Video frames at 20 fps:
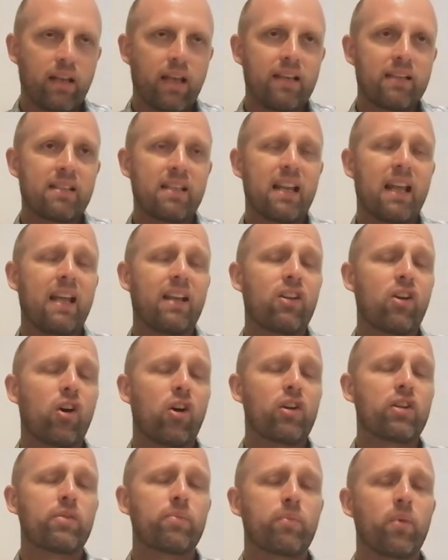This land
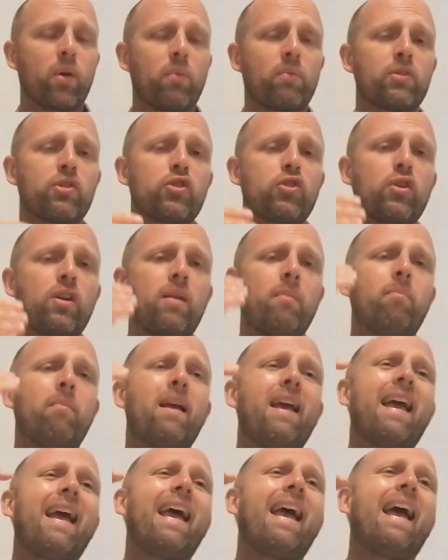God has promised to him
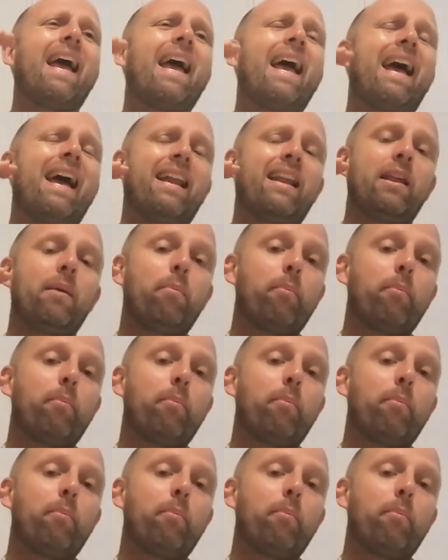and